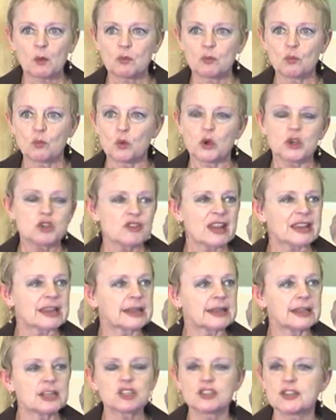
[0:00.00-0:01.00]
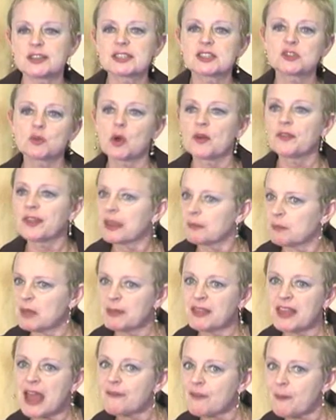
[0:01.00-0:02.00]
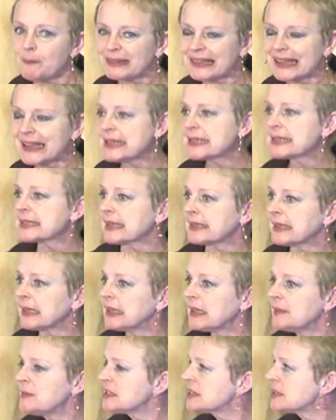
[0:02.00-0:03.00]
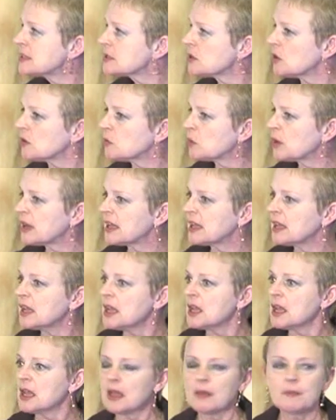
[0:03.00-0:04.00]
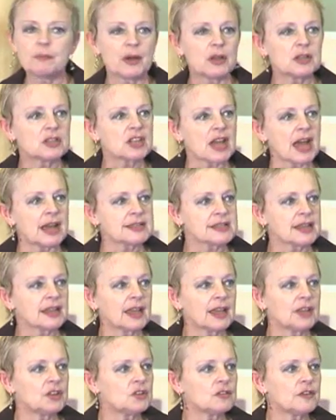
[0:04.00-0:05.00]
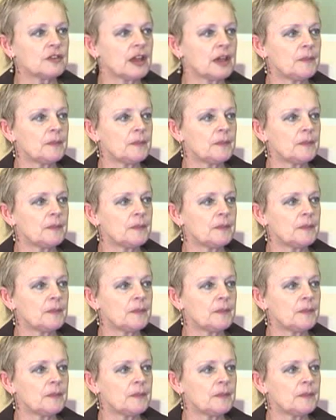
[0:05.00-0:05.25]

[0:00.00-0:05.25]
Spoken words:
word recognition and so on, maybe they have a place in a limited sort of way, but as a kind of